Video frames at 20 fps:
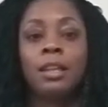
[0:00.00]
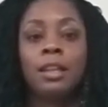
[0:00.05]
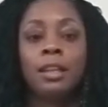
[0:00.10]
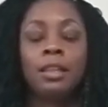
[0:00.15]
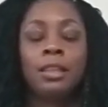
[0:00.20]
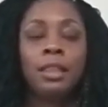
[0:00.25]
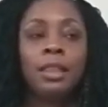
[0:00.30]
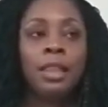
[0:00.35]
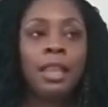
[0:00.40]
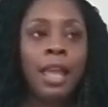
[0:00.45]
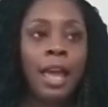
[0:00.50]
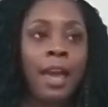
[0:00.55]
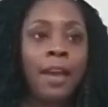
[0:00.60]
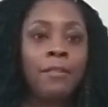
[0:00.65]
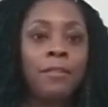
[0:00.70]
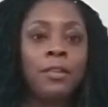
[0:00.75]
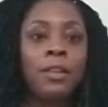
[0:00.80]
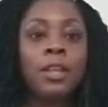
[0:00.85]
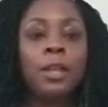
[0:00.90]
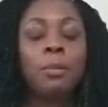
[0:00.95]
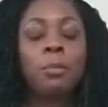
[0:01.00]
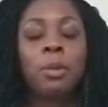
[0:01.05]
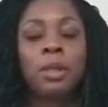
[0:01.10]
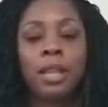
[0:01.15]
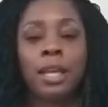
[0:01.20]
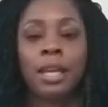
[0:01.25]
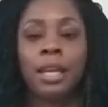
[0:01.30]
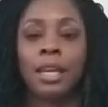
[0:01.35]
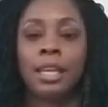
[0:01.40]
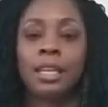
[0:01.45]
laughing and
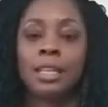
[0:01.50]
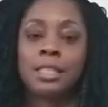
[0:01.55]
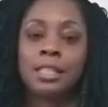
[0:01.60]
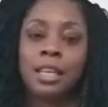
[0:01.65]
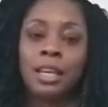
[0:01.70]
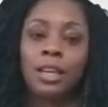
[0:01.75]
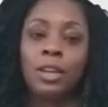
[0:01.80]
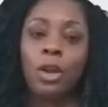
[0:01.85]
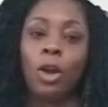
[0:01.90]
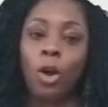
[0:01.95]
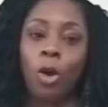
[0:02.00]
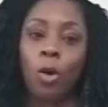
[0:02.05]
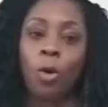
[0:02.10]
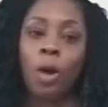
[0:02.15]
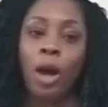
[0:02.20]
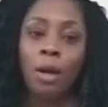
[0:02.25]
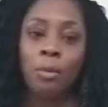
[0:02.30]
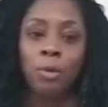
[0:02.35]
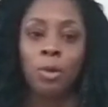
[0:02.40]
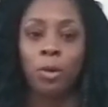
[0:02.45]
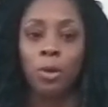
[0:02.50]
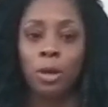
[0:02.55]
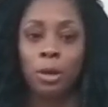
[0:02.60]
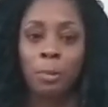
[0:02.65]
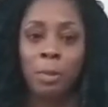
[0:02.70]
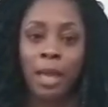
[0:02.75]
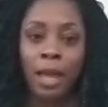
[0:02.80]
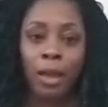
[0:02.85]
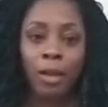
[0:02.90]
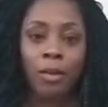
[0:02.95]
playing and saying, oh, I'm going to
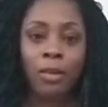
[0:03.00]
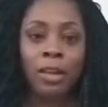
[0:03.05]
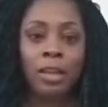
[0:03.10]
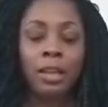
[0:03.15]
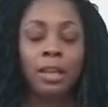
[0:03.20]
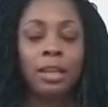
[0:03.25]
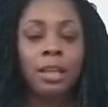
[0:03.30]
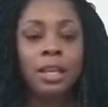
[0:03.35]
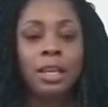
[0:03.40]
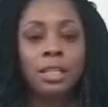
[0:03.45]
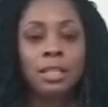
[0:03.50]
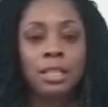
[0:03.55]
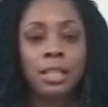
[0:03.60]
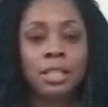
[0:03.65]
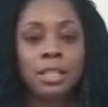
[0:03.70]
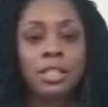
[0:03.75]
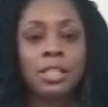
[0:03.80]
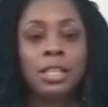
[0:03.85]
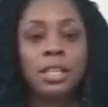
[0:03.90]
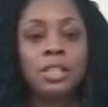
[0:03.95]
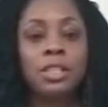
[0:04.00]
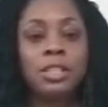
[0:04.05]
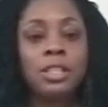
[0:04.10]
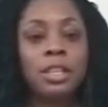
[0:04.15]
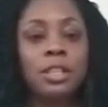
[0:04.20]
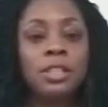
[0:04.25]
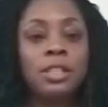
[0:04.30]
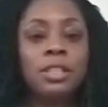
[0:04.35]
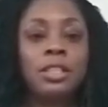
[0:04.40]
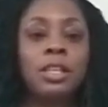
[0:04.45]
marry such and such and
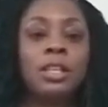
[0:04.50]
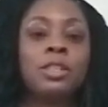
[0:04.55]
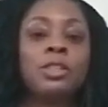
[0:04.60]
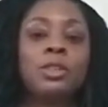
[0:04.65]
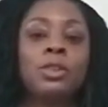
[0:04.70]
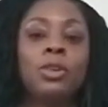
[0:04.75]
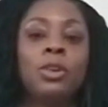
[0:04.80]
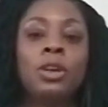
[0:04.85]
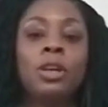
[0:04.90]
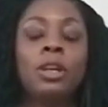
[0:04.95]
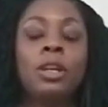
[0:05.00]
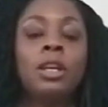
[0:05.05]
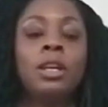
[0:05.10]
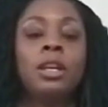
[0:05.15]
such and such, or